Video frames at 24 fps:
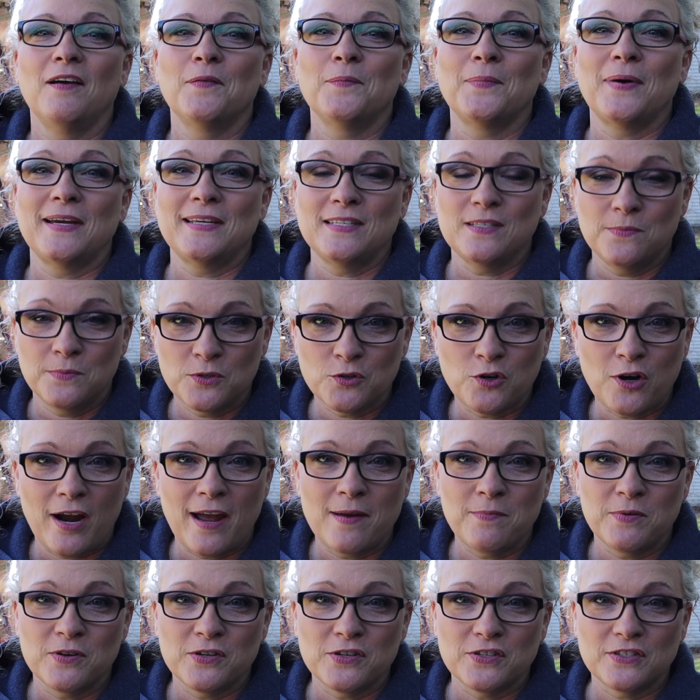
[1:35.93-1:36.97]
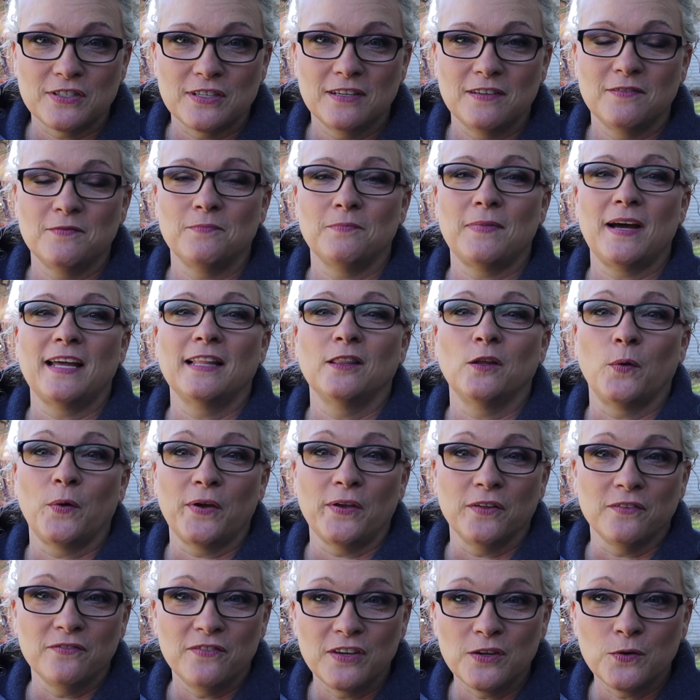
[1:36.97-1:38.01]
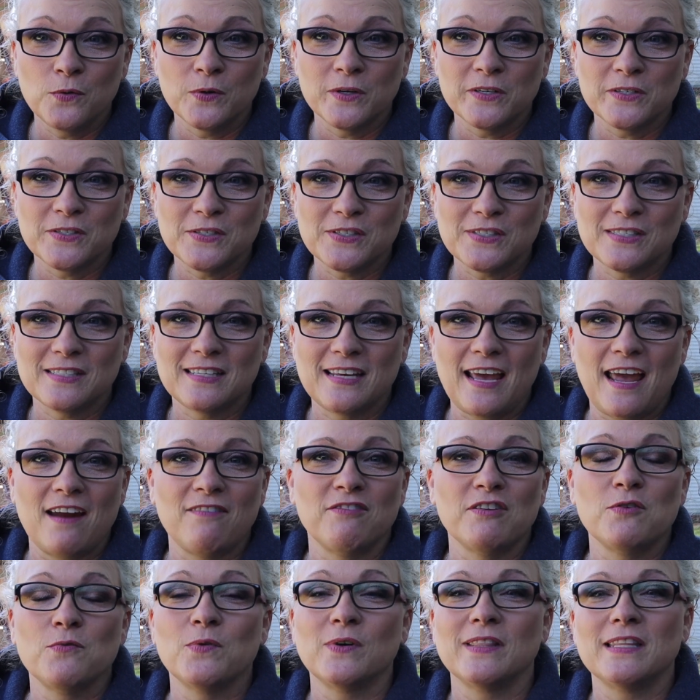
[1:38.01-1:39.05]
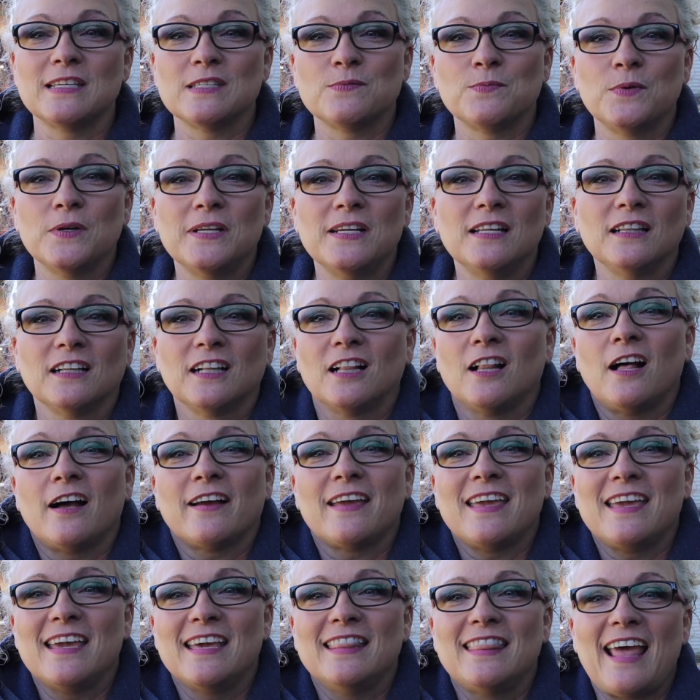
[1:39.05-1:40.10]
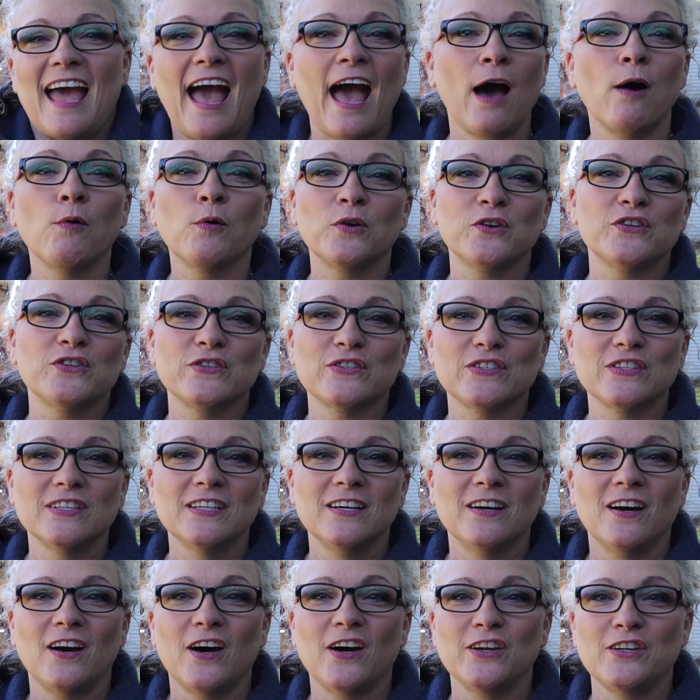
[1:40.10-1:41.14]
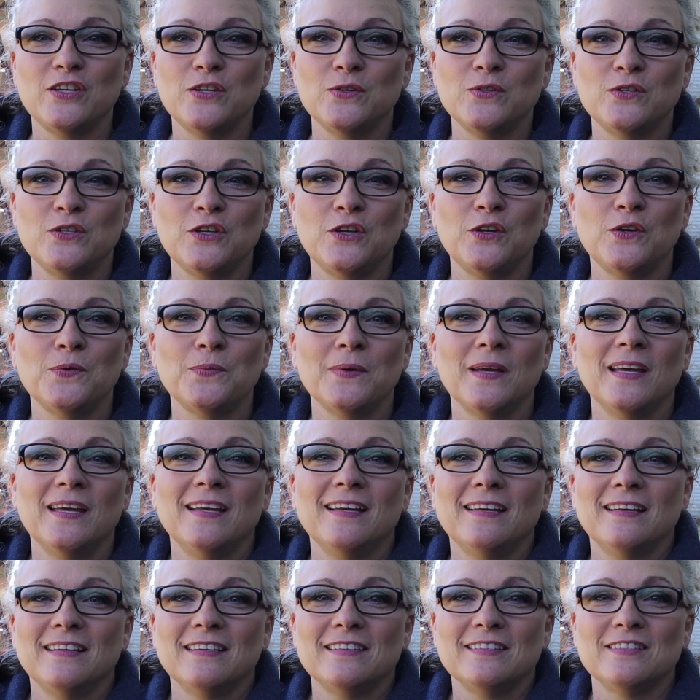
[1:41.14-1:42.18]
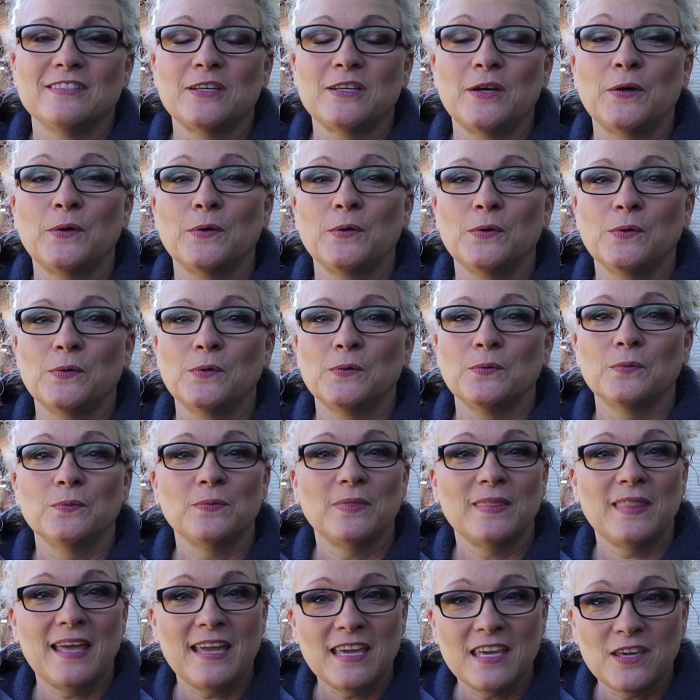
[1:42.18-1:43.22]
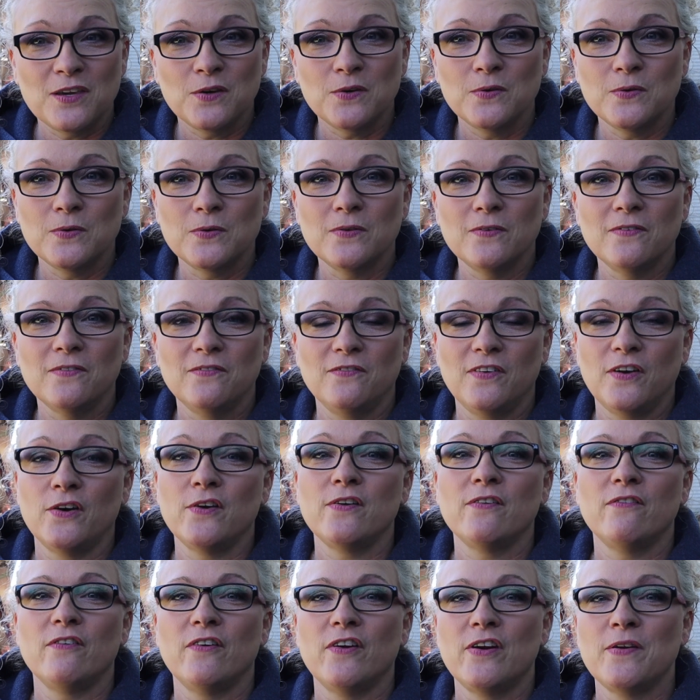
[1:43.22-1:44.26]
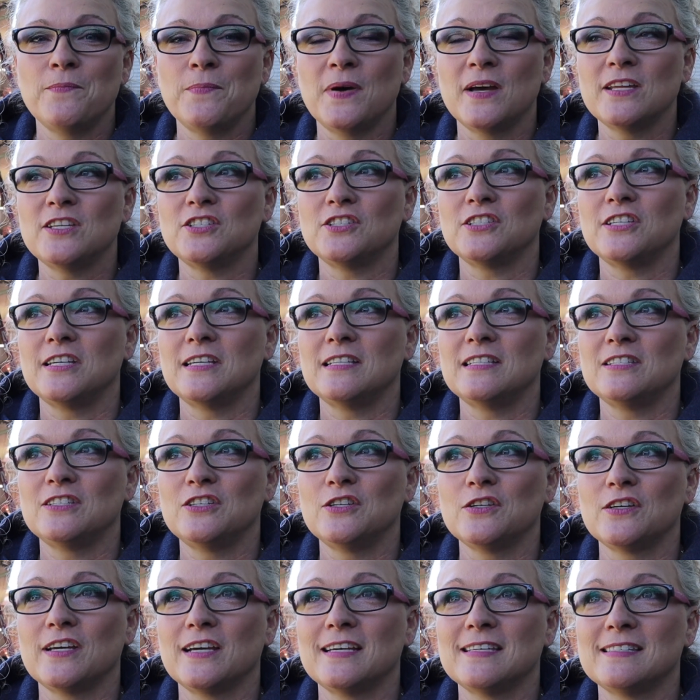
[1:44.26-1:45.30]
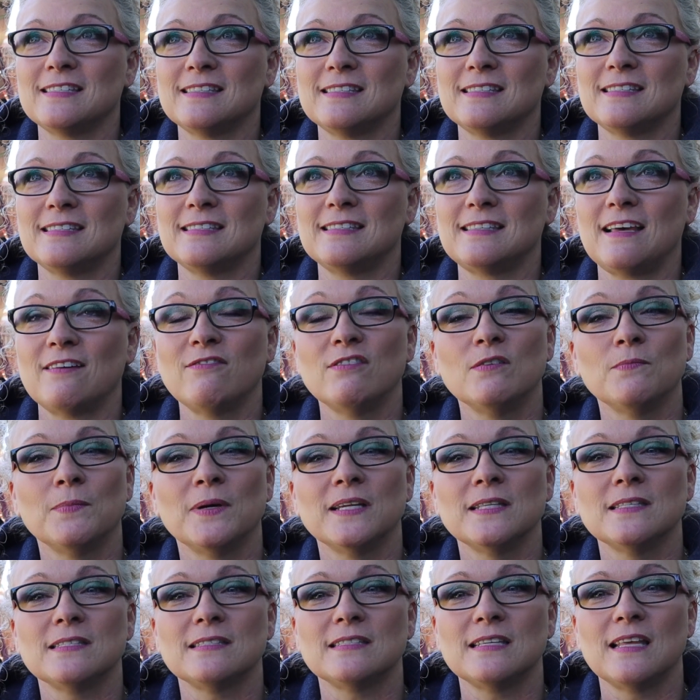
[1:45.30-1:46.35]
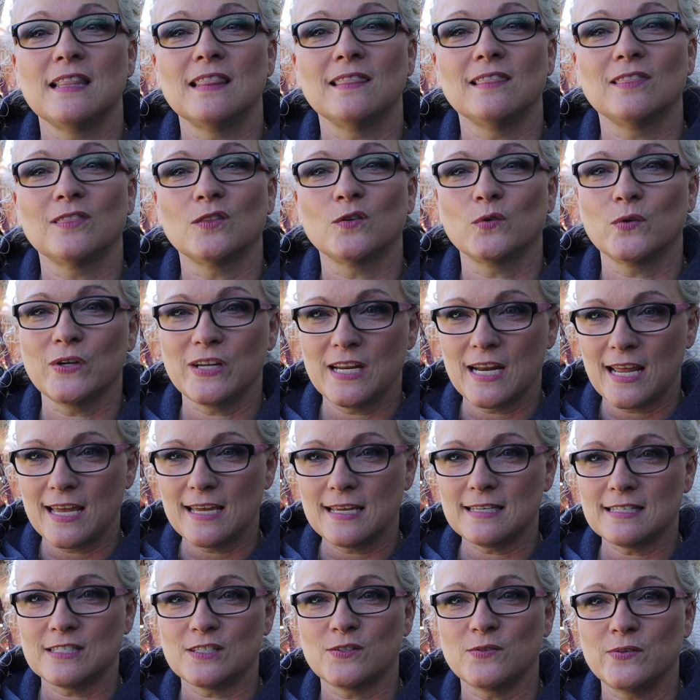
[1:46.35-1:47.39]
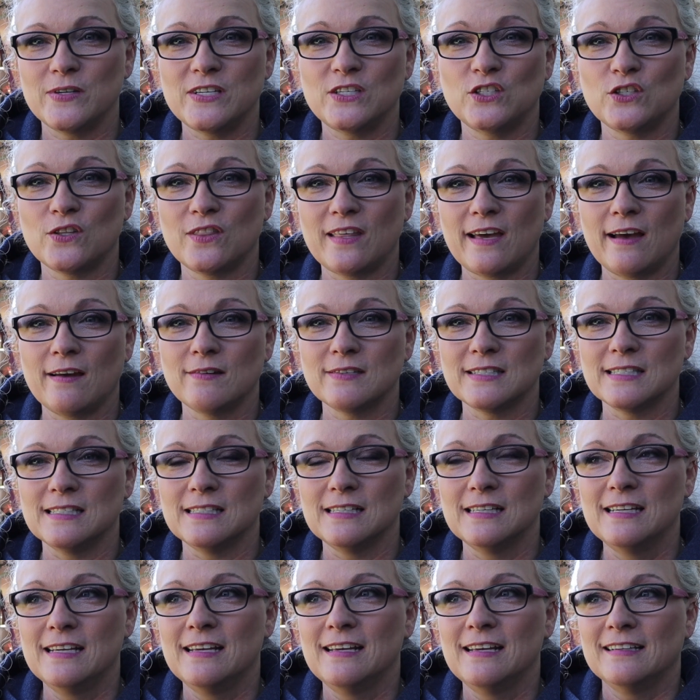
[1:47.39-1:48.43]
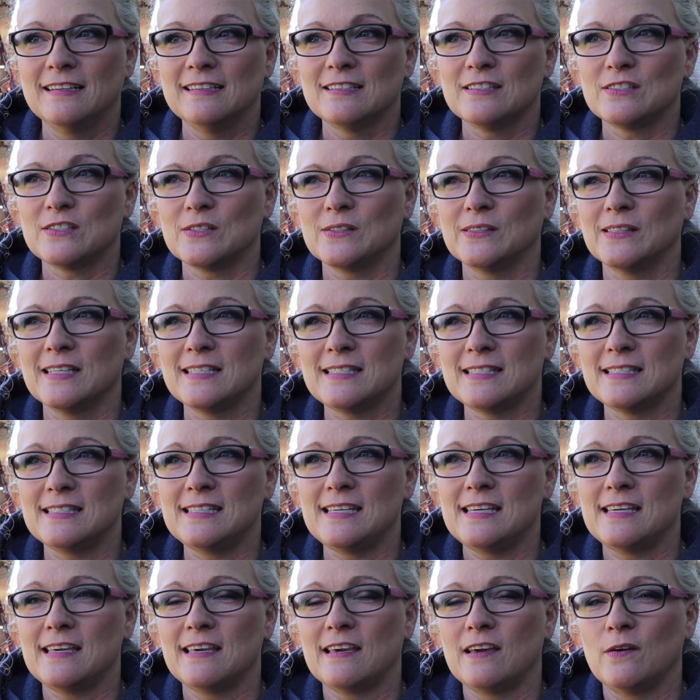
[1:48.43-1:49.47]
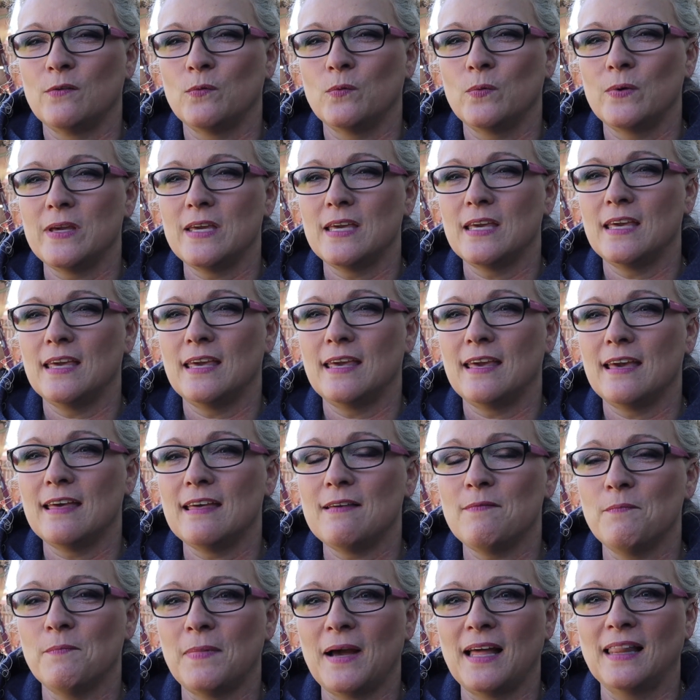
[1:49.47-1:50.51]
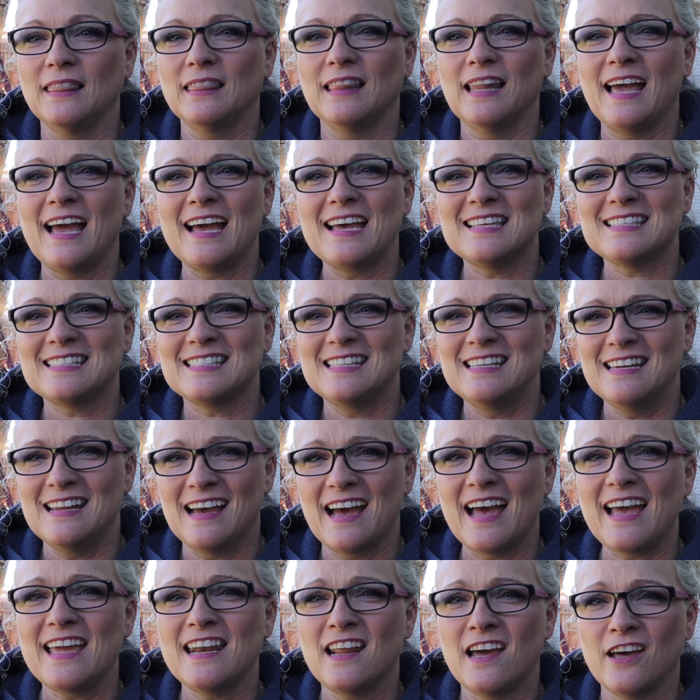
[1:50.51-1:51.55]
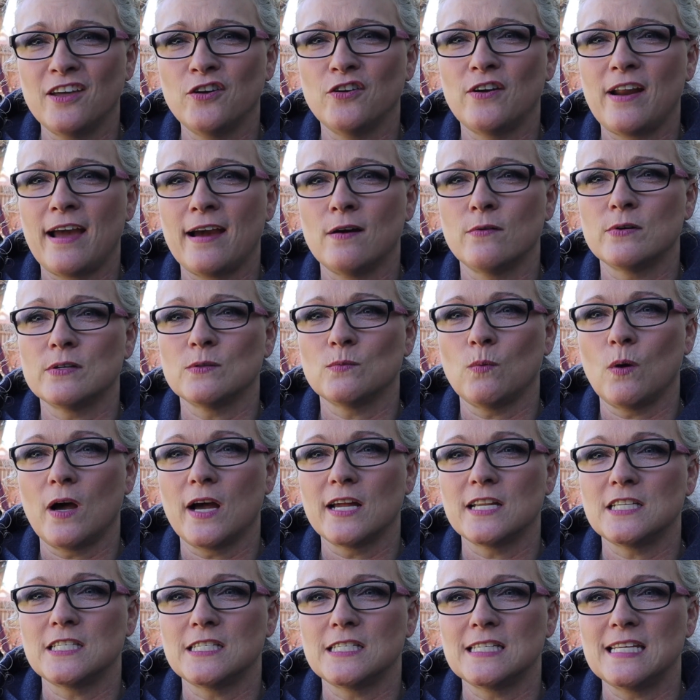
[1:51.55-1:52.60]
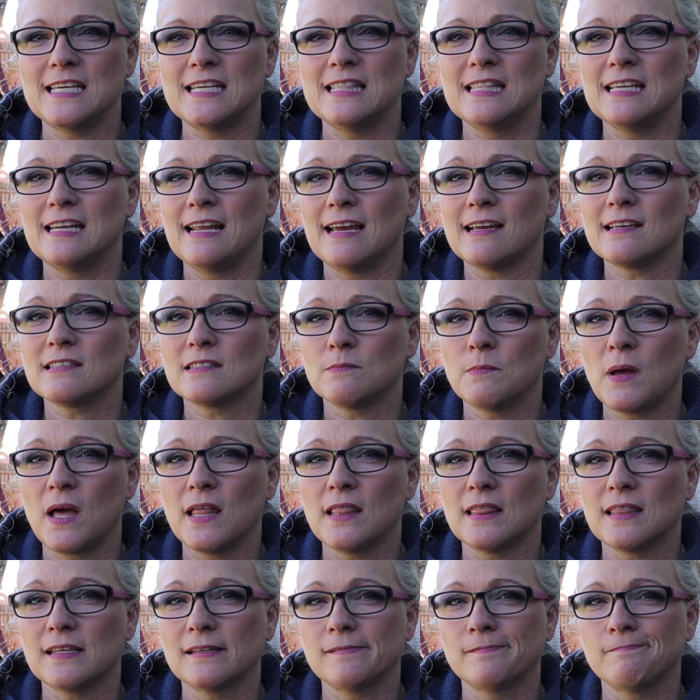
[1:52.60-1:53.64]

My subscribers, my loyal viewers, everyone that's putting clocking in the hours on YouTube. So thank you very, very much. It took us 7 months and 3 days to reach 1,000. So let's see, can we get my last 900 hours watched in the next month?